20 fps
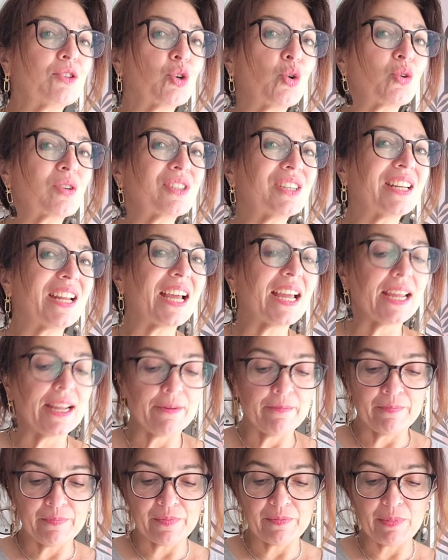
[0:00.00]
Can't talk
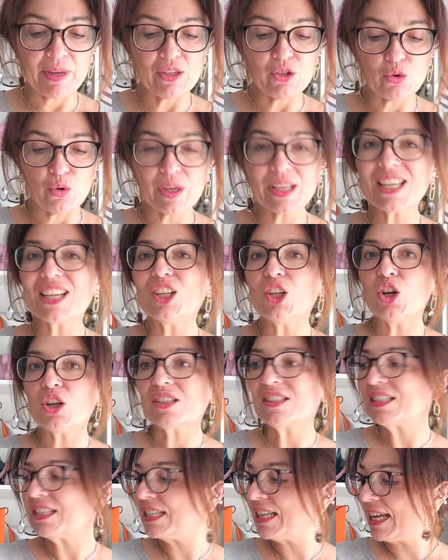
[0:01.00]
today. I've been talking a
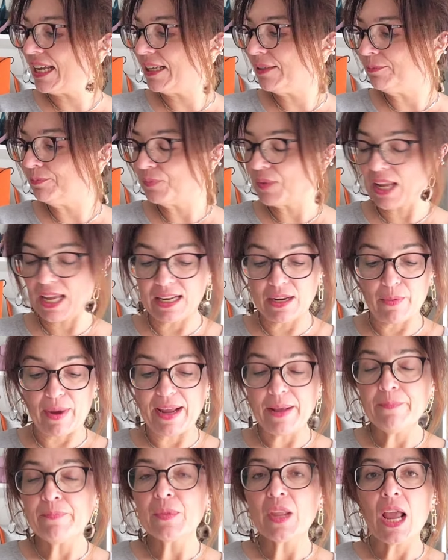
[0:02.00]
lot today.
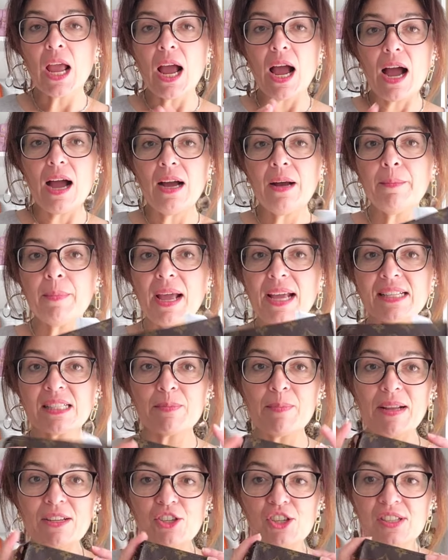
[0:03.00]
Anyway,
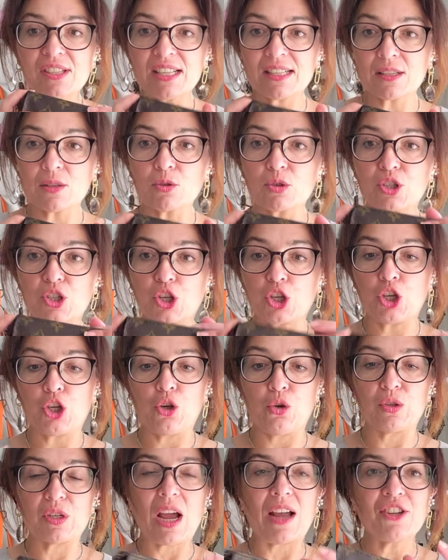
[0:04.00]
as much as this looks
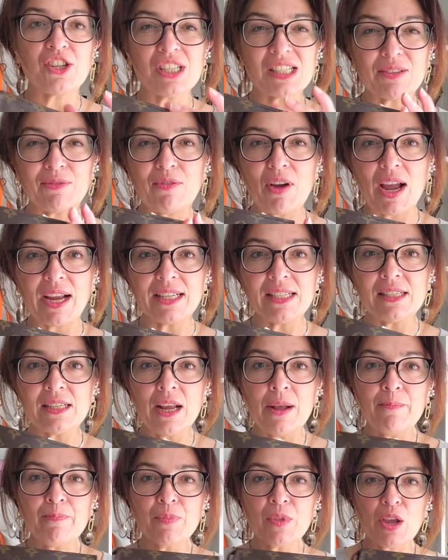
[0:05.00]
cute, I just
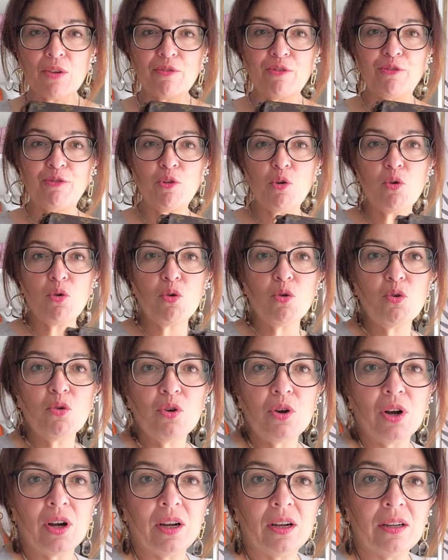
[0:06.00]
find
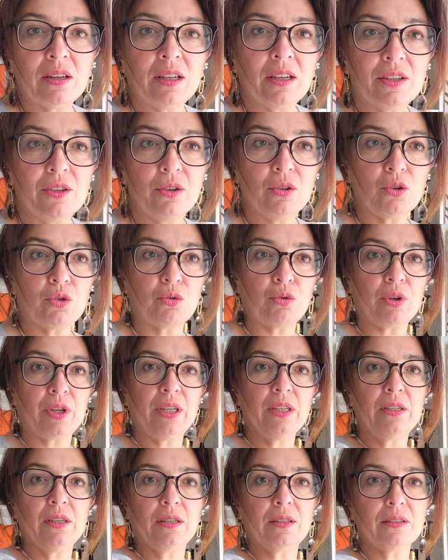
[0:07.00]
are you
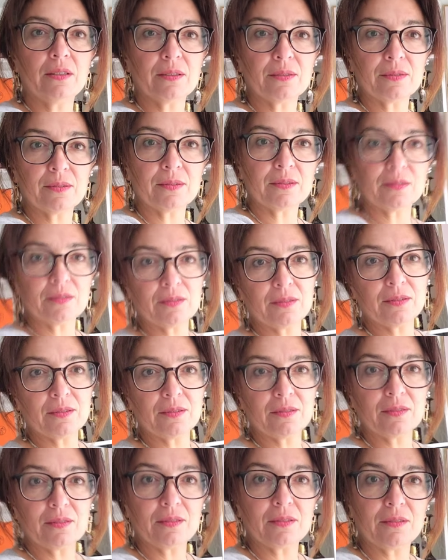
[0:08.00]
crooked?
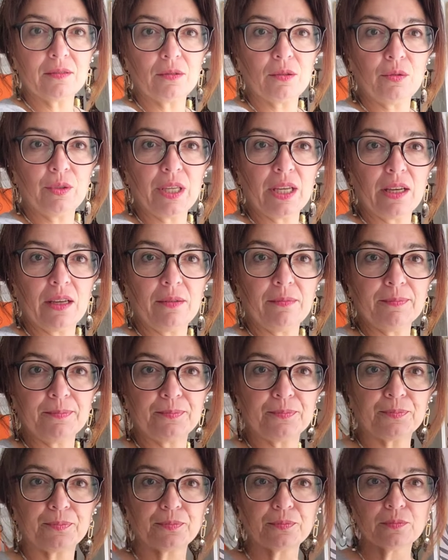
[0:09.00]
Oh yeah.